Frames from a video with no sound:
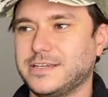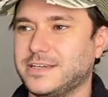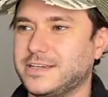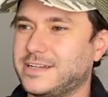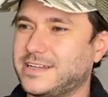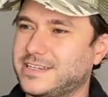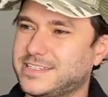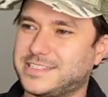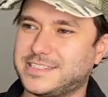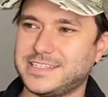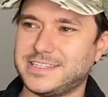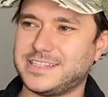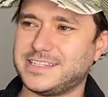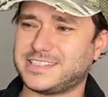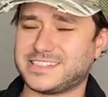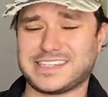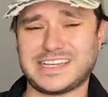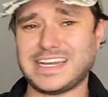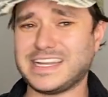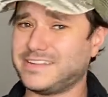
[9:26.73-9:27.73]
and I see this
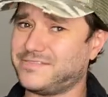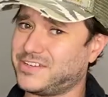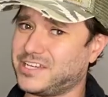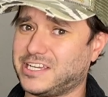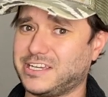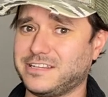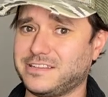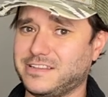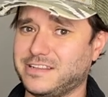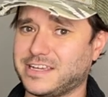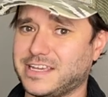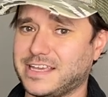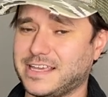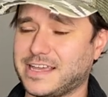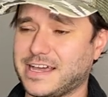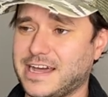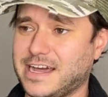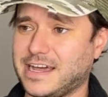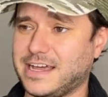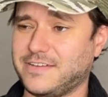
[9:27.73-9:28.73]
kind of a good looking
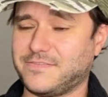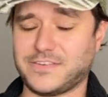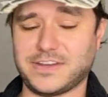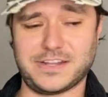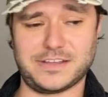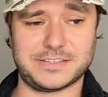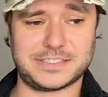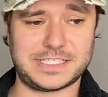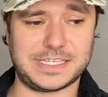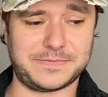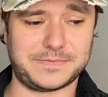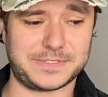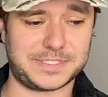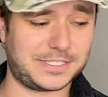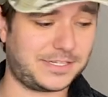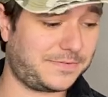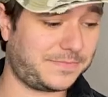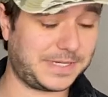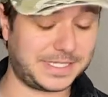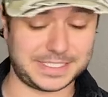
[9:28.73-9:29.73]
guy, if I don't say
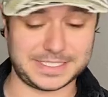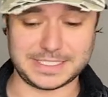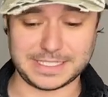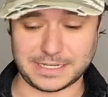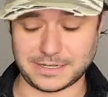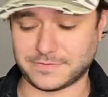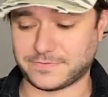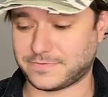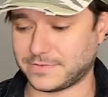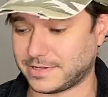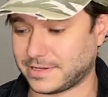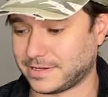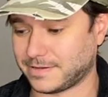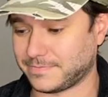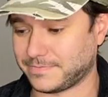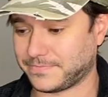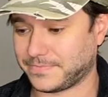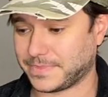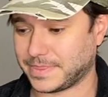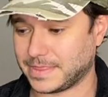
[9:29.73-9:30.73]
so myself. Um,